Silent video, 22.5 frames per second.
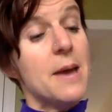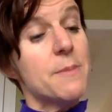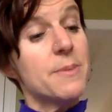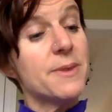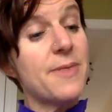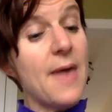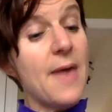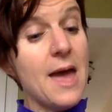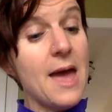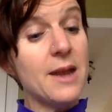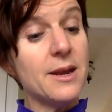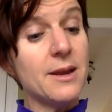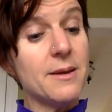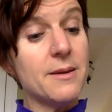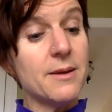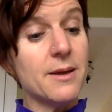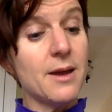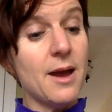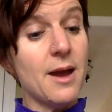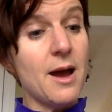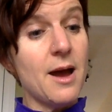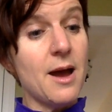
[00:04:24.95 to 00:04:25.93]
But then
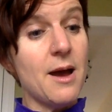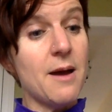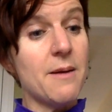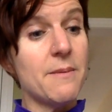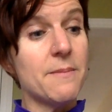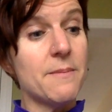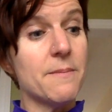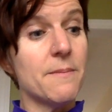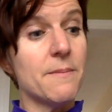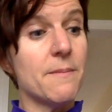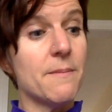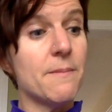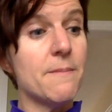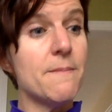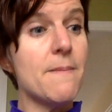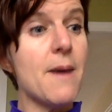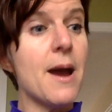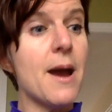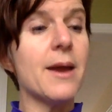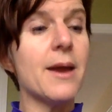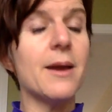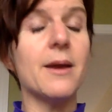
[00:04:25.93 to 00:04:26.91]
um,
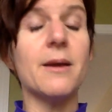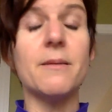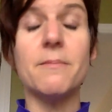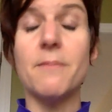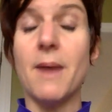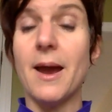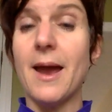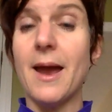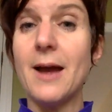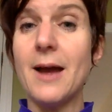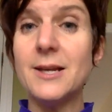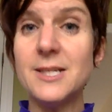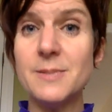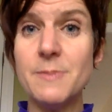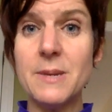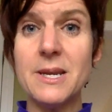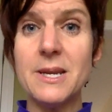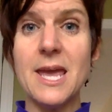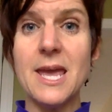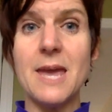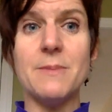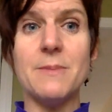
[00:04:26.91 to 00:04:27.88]
my my
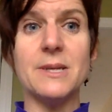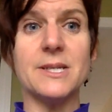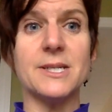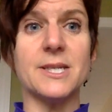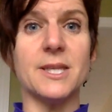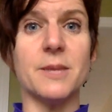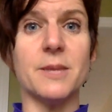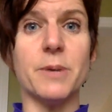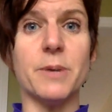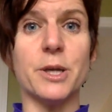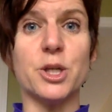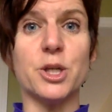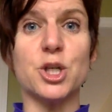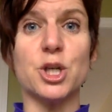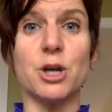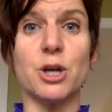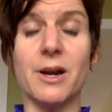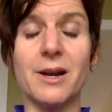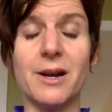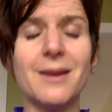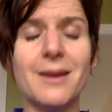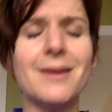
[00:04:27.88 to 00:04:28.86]
husband came into the
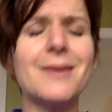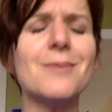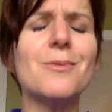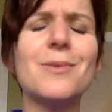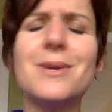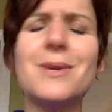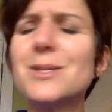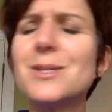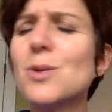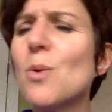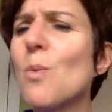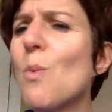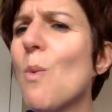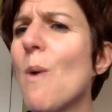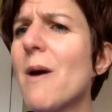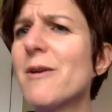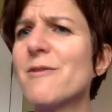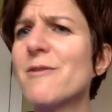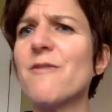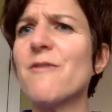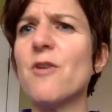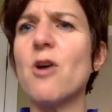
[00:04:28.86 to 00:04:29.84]
picture, and he, he's a
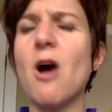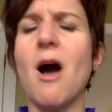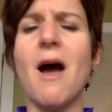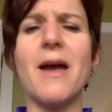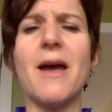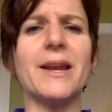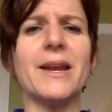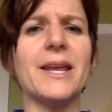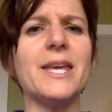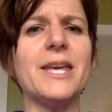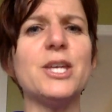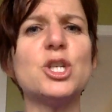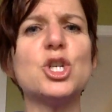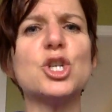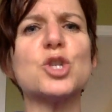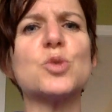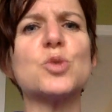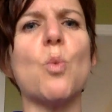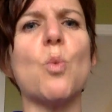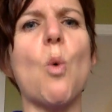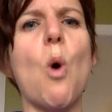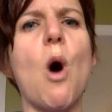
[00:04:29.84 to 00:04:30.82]
wonderful guy, and he
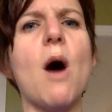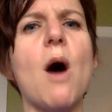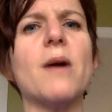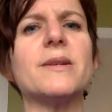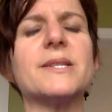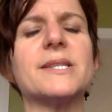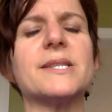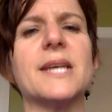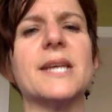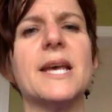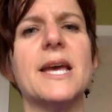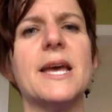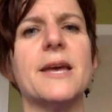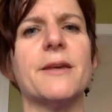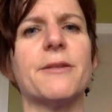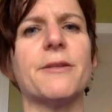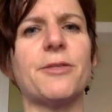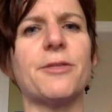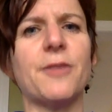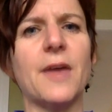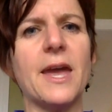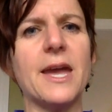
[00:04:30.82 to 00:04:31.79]
just wants
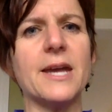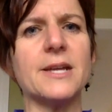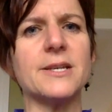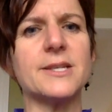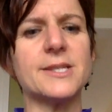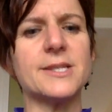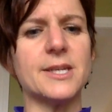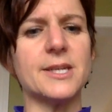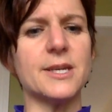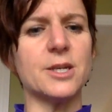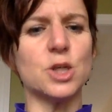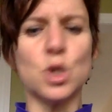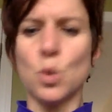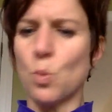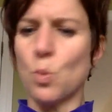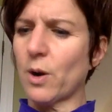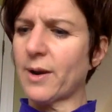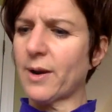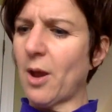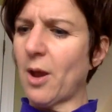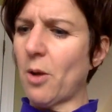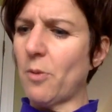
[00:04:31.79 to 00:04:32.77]
things to, to
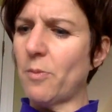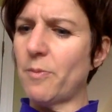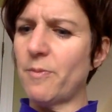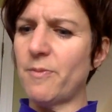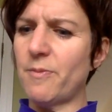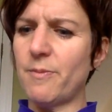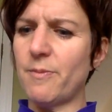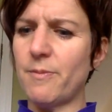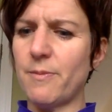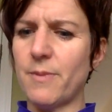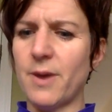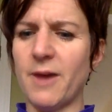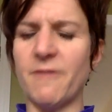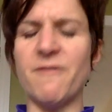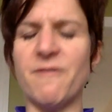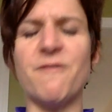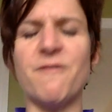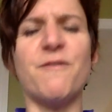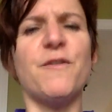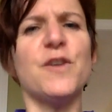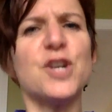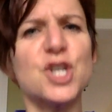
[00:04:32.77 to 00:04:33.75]
work out
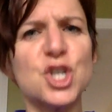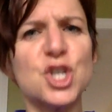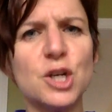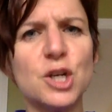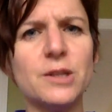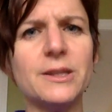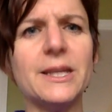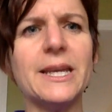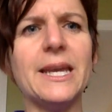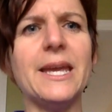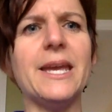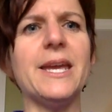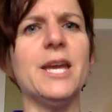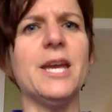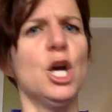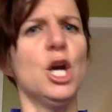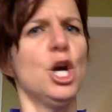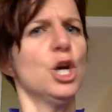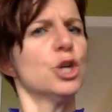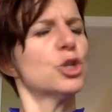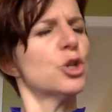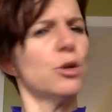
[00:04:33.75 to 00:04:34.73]
efficiently.
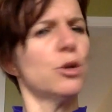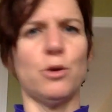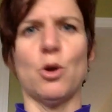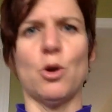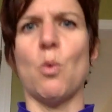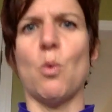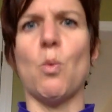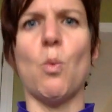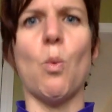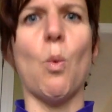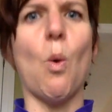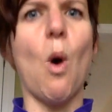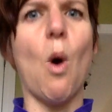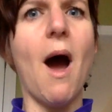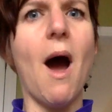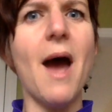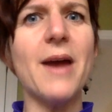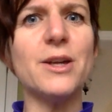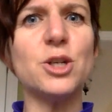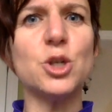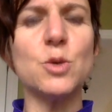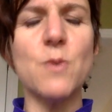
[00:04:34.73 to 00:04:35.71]
You know,
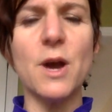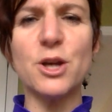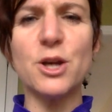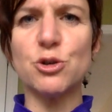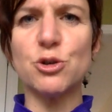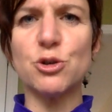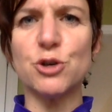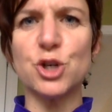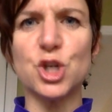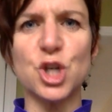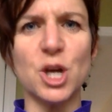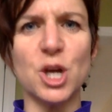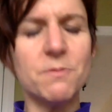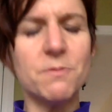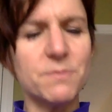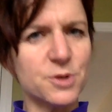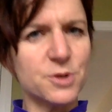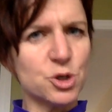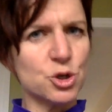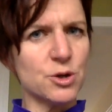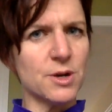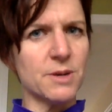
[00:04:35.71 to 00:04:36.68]
why do extra chip
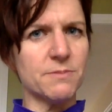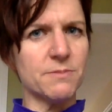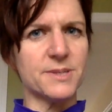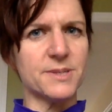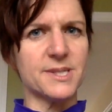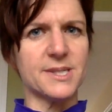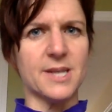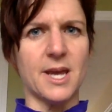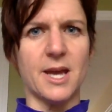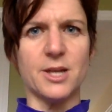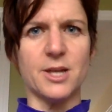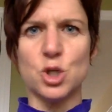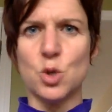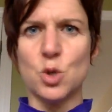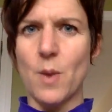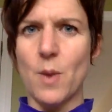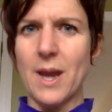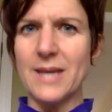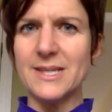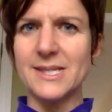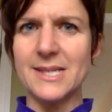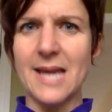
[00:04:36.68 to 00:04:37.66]
trips uh, to
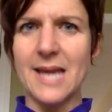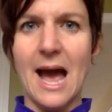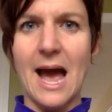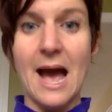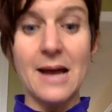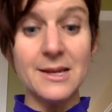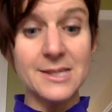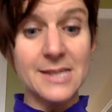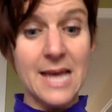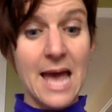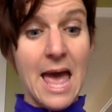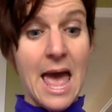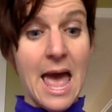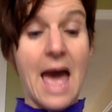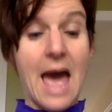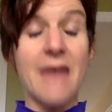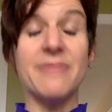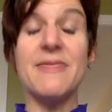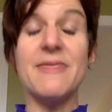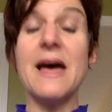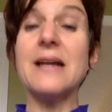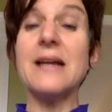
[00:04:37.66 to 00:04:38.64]
waste gas?
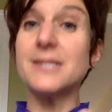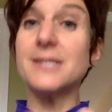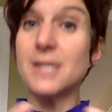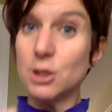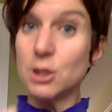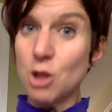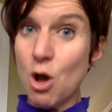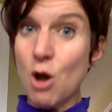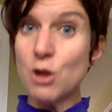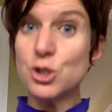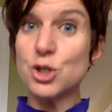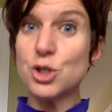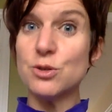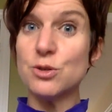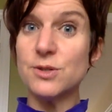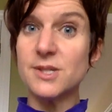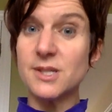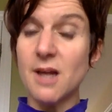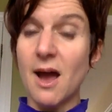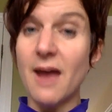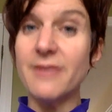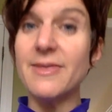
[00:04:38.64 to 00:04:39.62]
And that's the logical
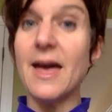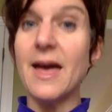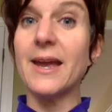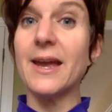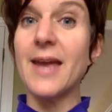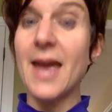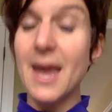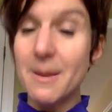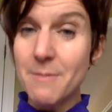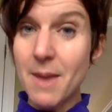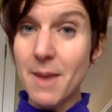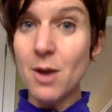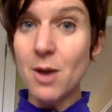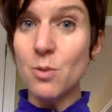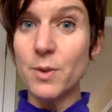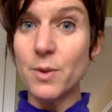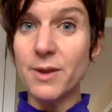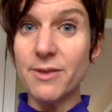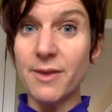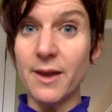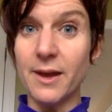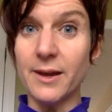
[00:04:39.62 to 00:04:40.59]
side that came out
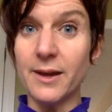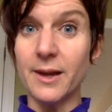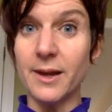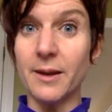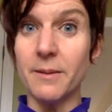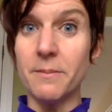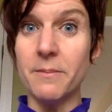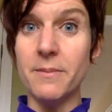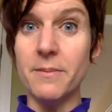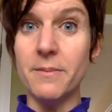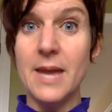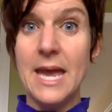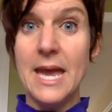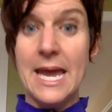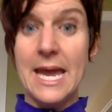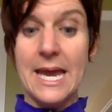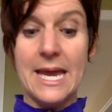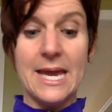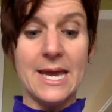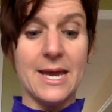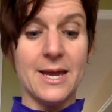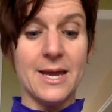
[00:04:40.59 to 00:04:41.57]
within him
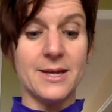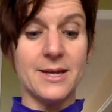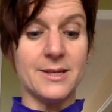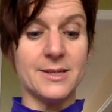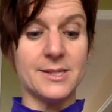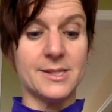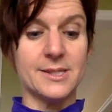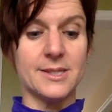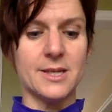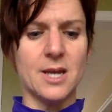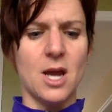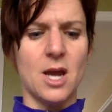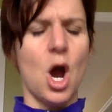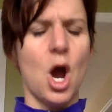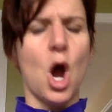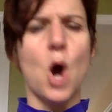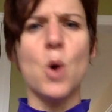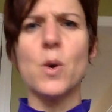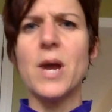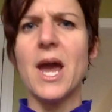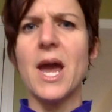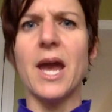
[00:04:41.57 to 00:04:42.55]
is
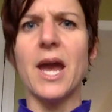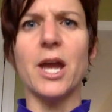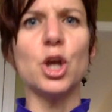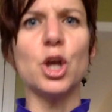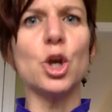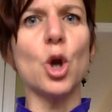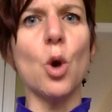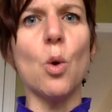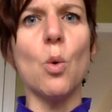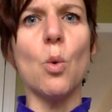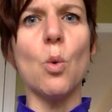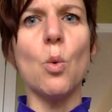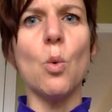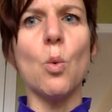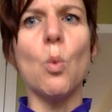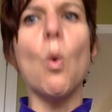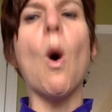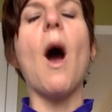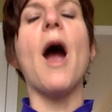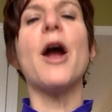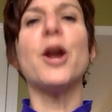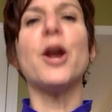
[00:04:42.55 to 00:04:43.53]
okay, you know,
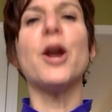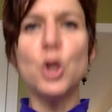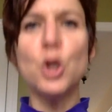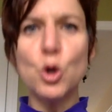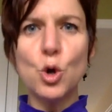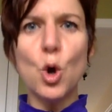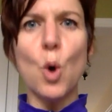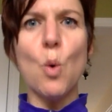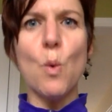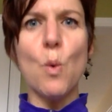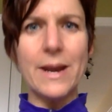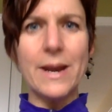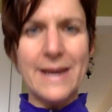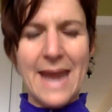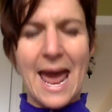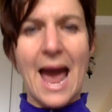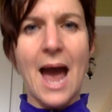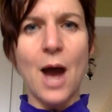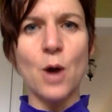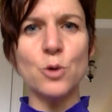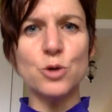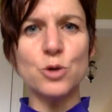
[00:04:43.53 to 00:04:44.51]
why are you going
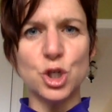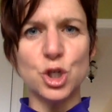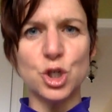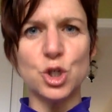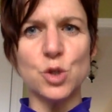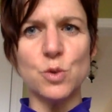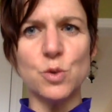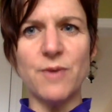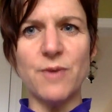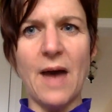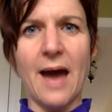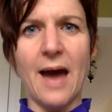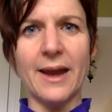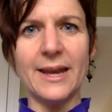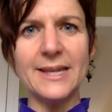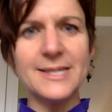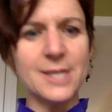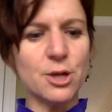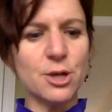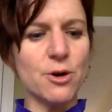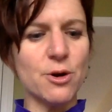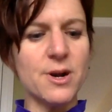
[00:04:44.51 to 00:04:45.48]
now to do that?
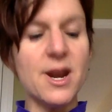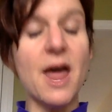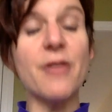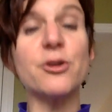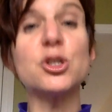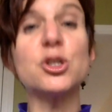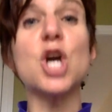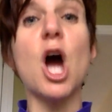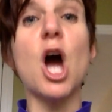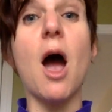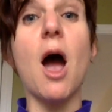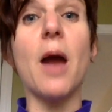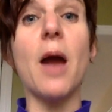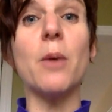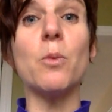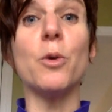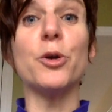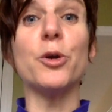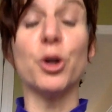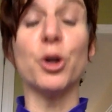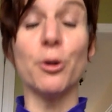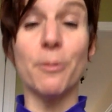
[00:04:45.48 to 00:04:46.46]
Isn't there another time?
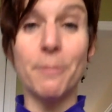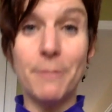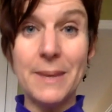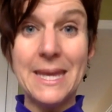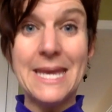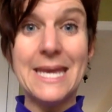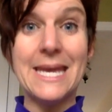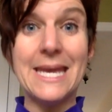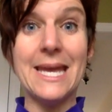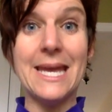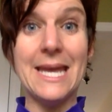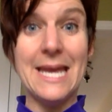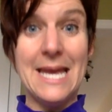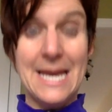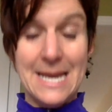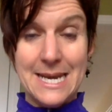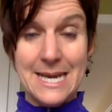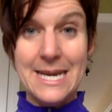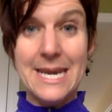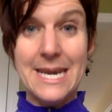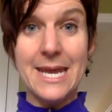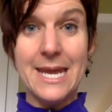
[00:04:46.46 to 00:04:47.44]
Will you be
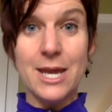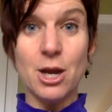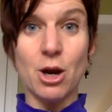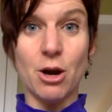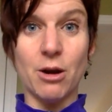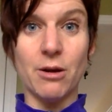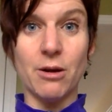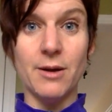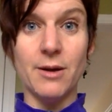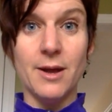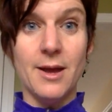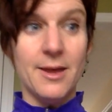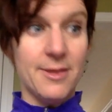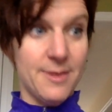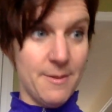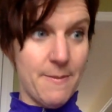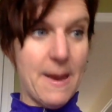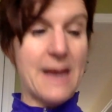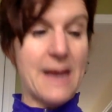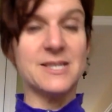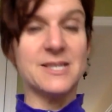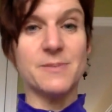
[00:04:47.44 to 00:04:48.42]
near
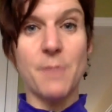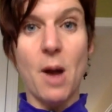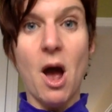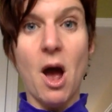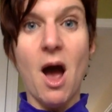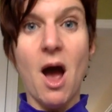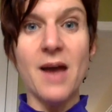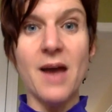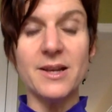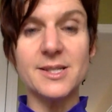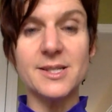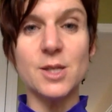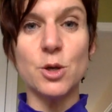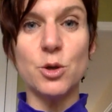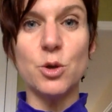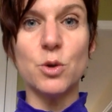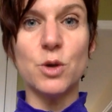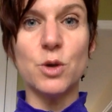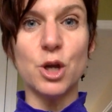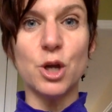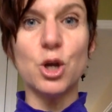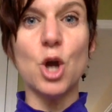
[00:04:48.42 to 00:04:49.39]
the Best Buy so
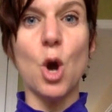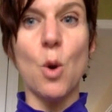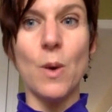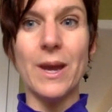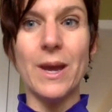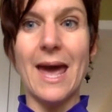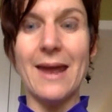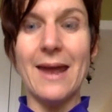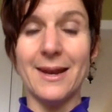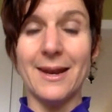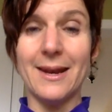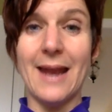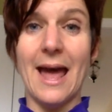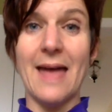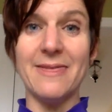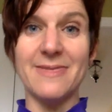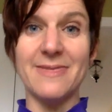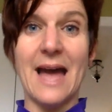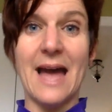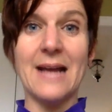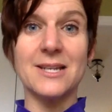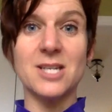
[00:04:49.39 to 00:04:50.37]
you can go and get it at
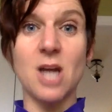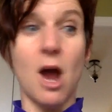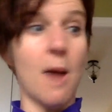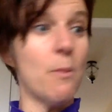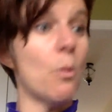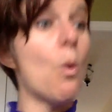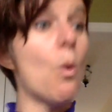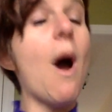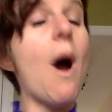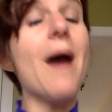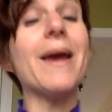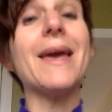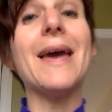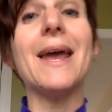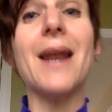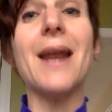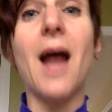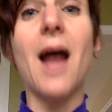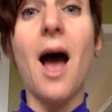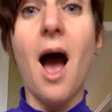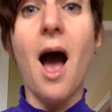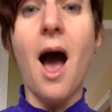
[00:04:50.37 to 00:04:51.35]
that time? Why can't
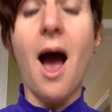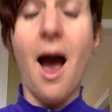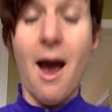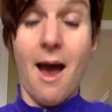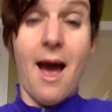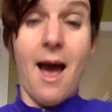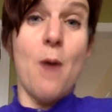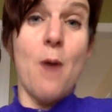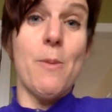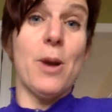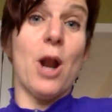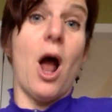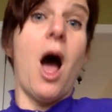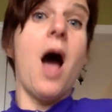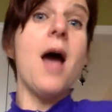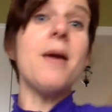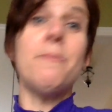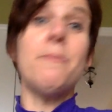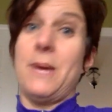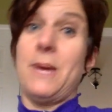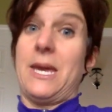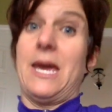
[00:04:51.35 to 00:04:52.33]
I, uh, uh, how about
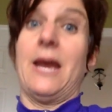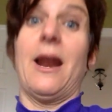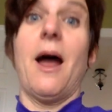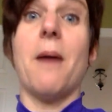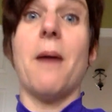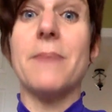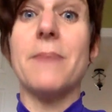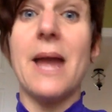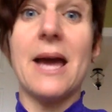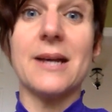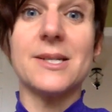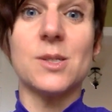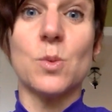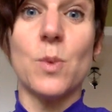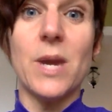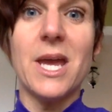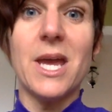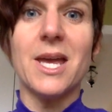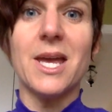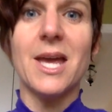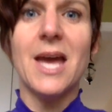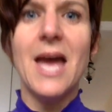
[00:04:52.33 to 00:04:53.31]
I pick it up next
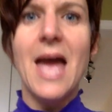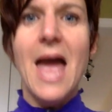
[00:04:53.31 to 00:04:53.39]
week?